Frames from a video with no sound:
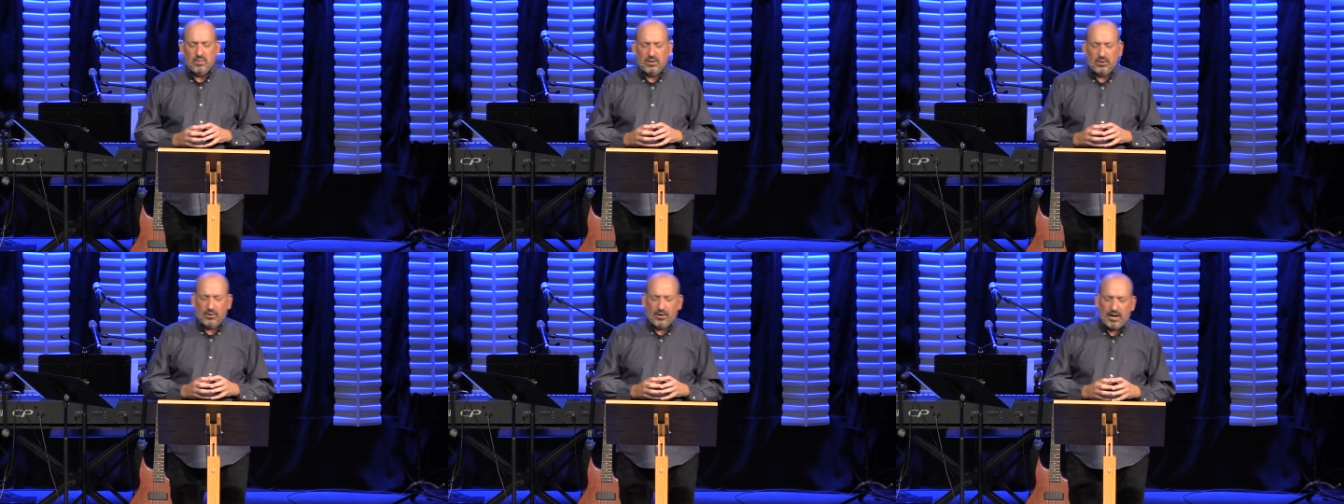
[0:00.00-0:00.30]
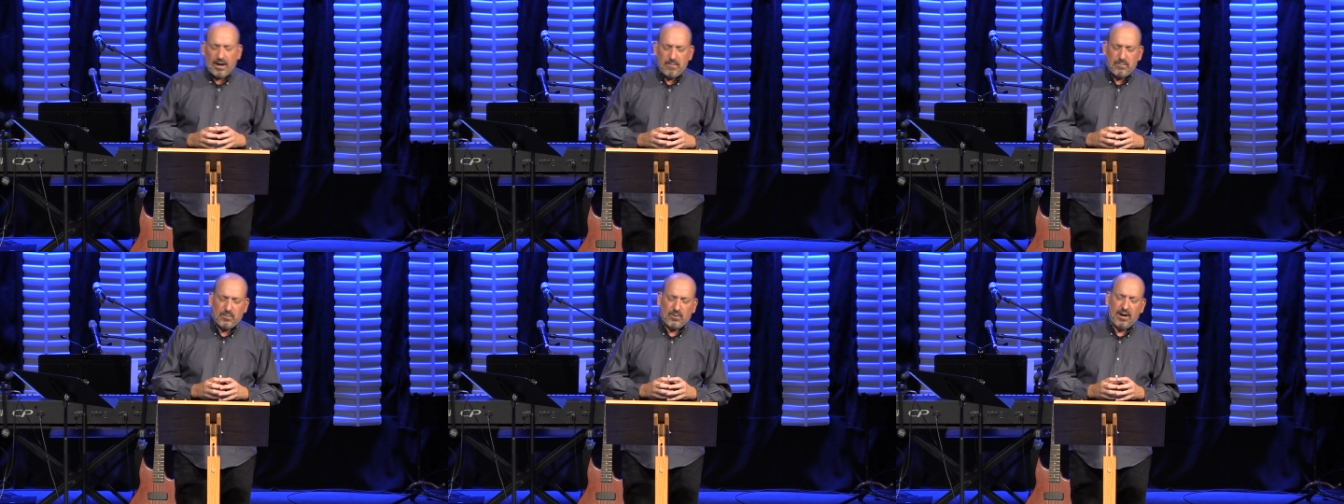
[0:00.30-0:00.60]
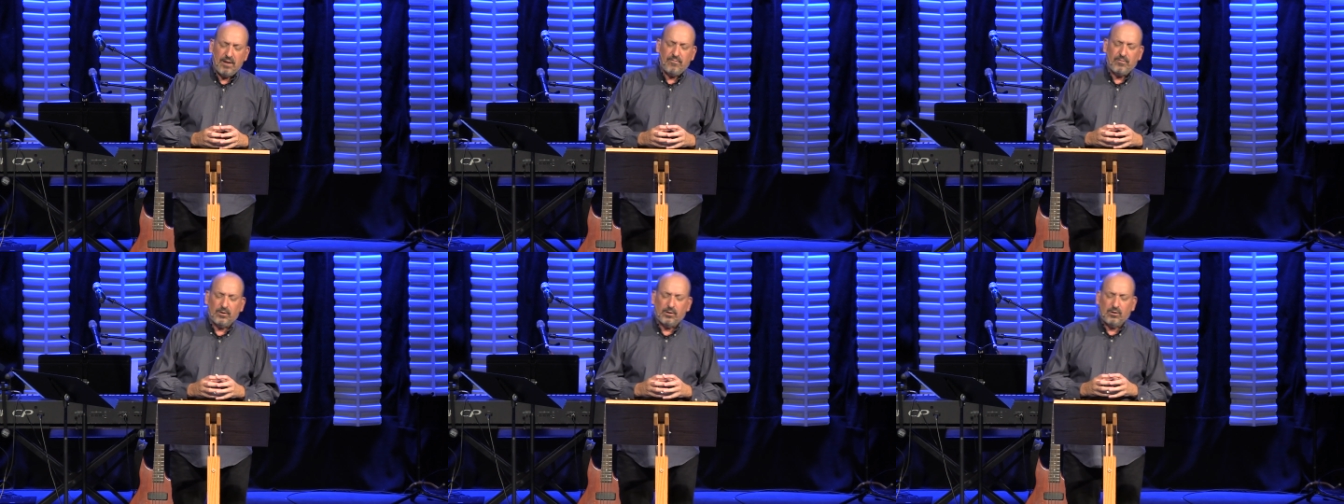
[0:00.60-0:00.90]
Lord, I
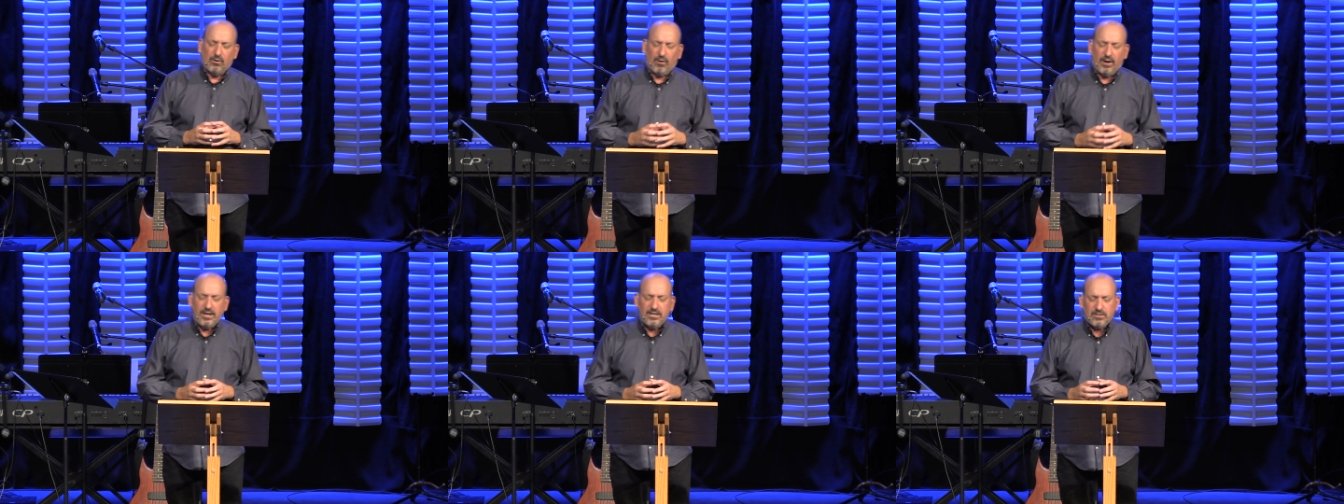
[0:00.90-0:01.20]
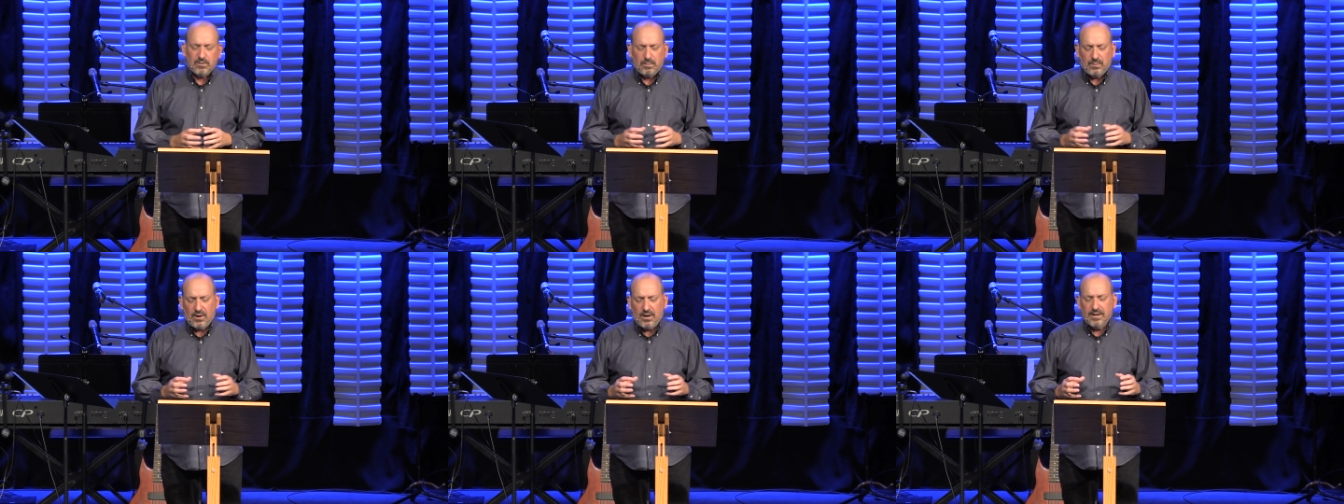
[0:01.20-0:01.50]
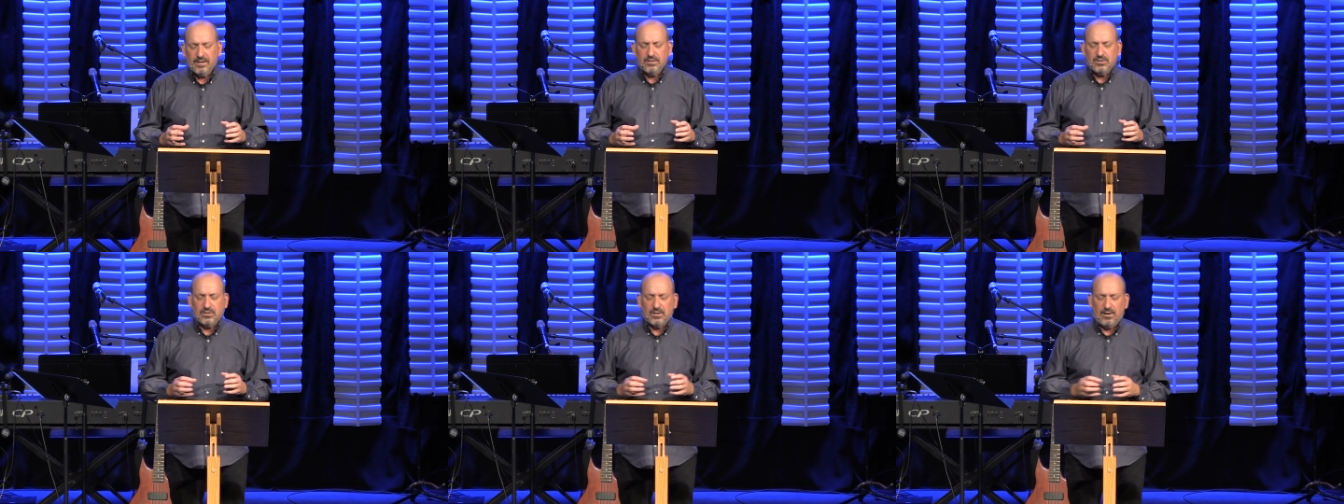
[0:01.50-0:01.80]
pray for grace
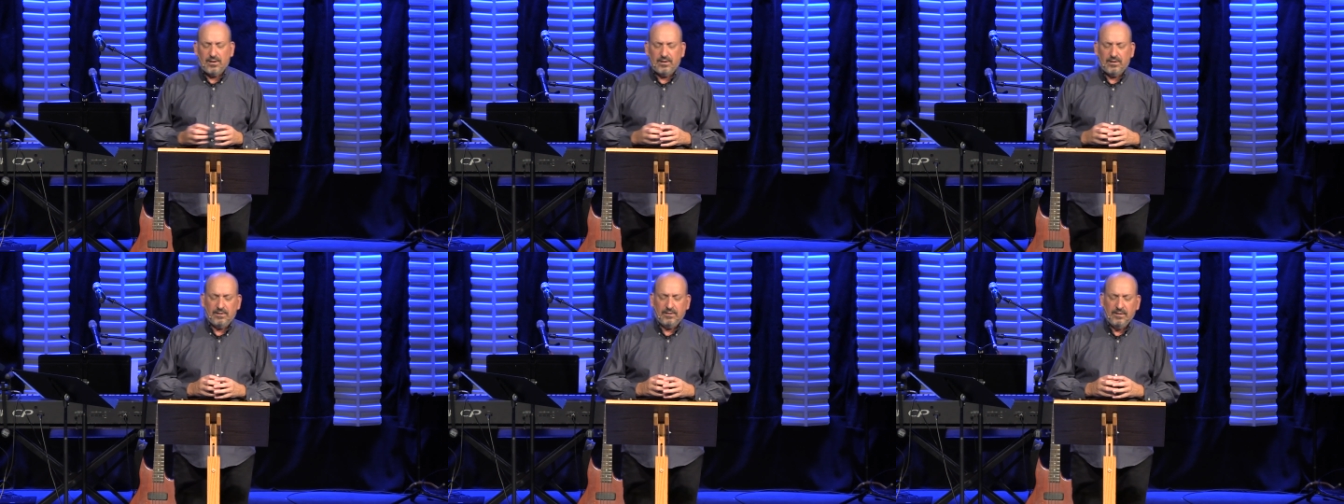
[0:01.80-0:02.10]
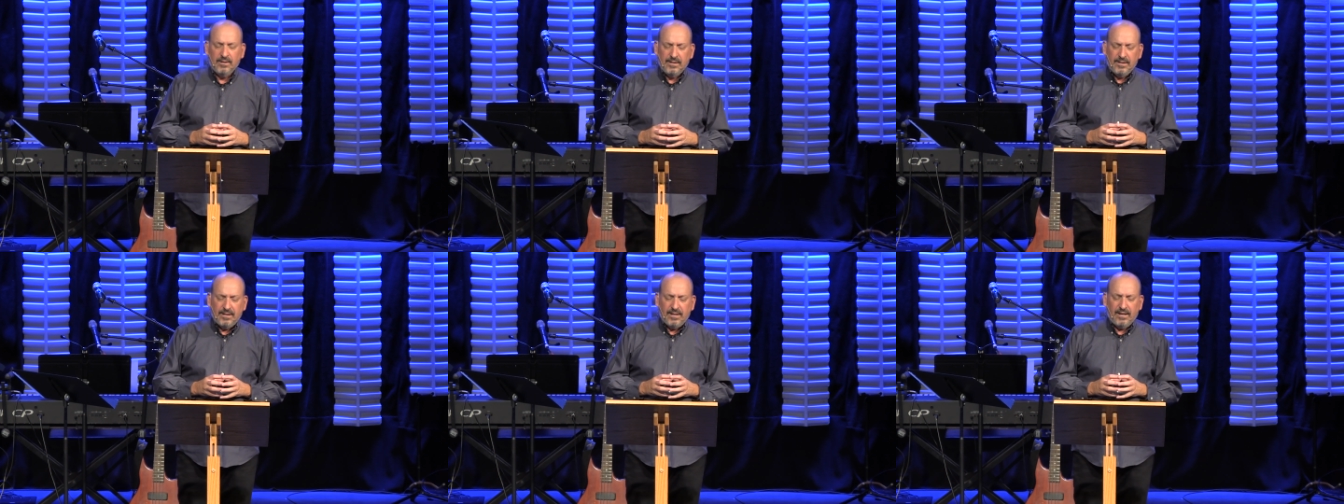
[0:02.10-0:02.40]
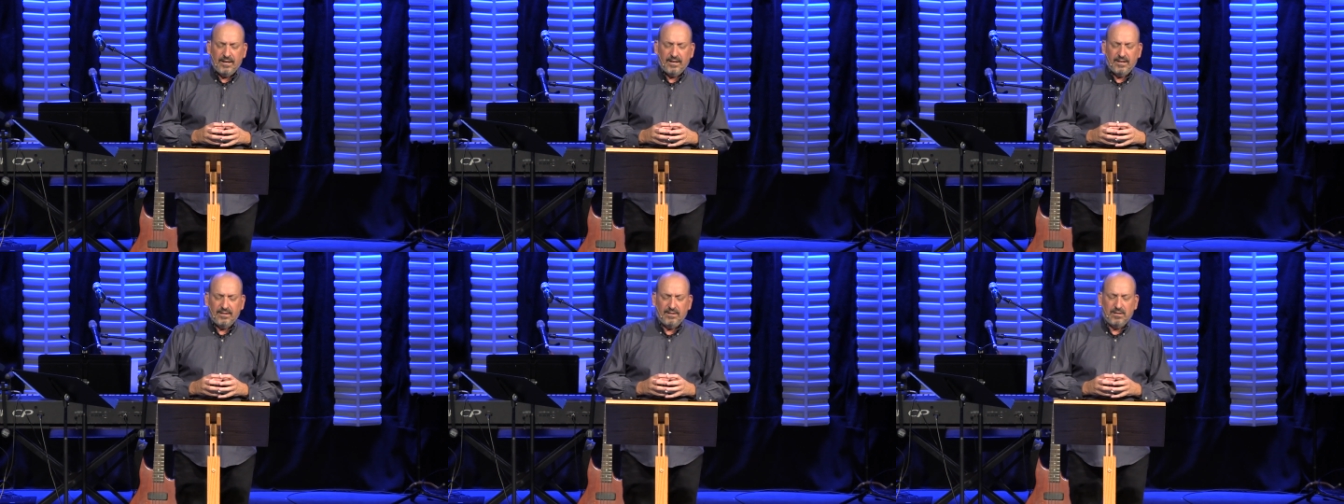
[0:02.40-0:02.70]
upon us all
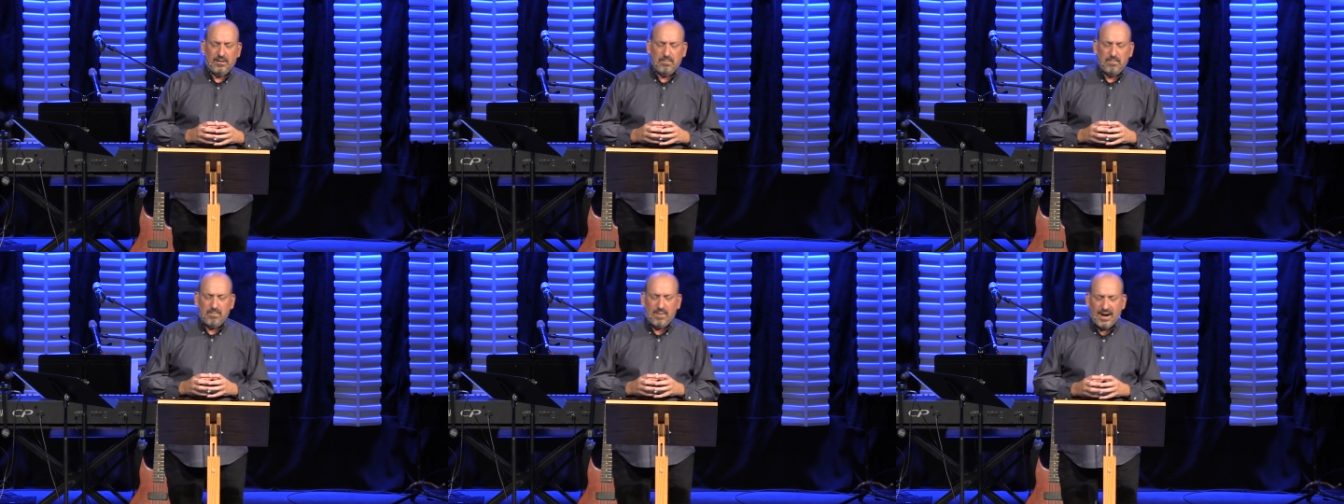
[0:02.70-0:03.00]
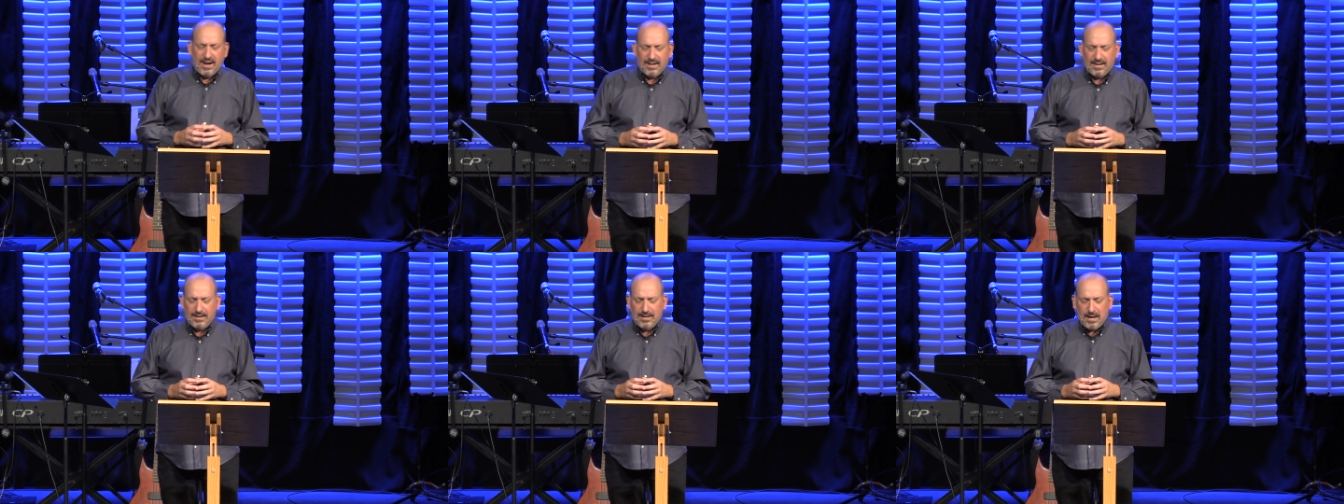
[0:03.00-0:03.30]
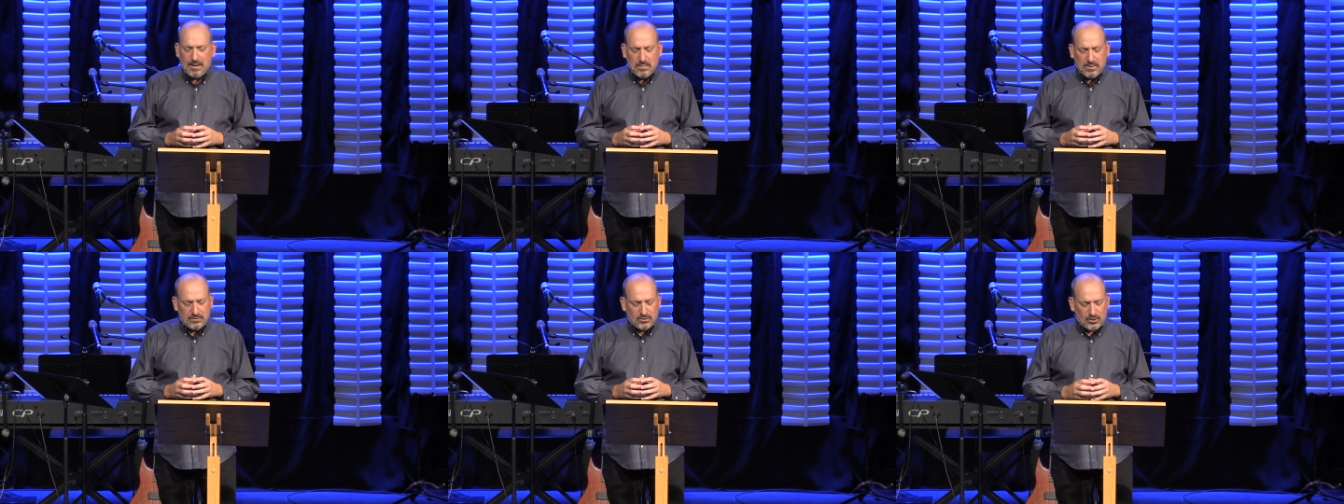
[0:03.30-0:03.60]
in the mighty
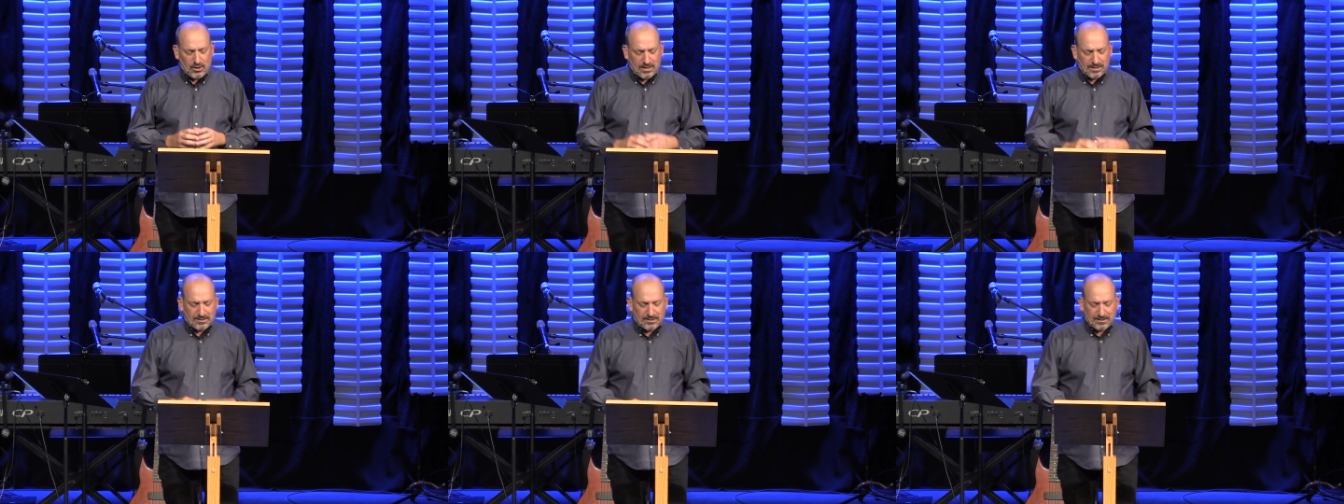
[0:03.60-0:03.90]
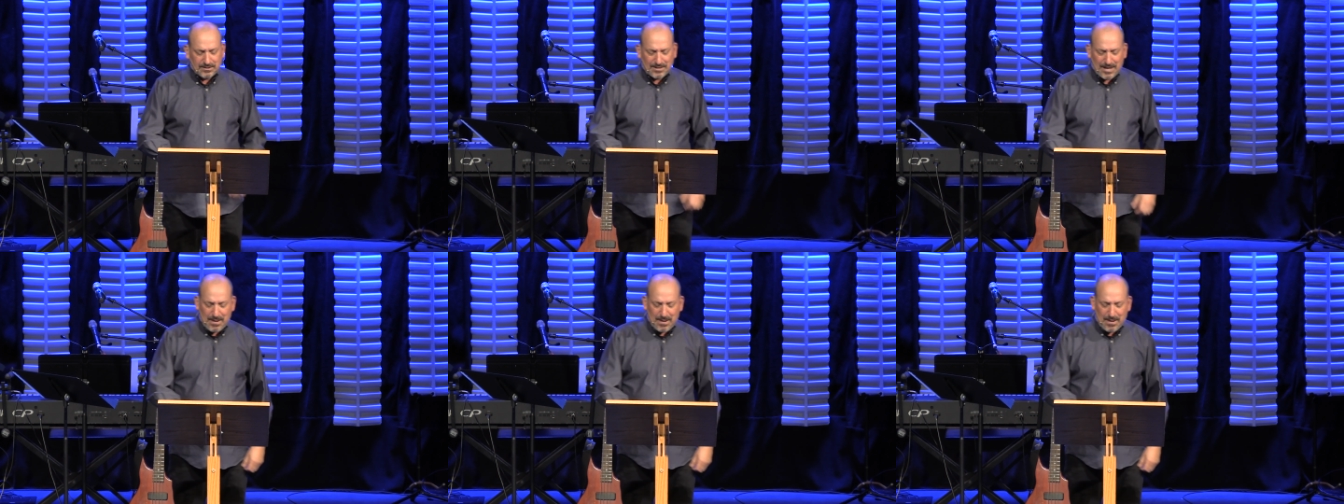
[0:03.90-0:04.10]
name of Jesus.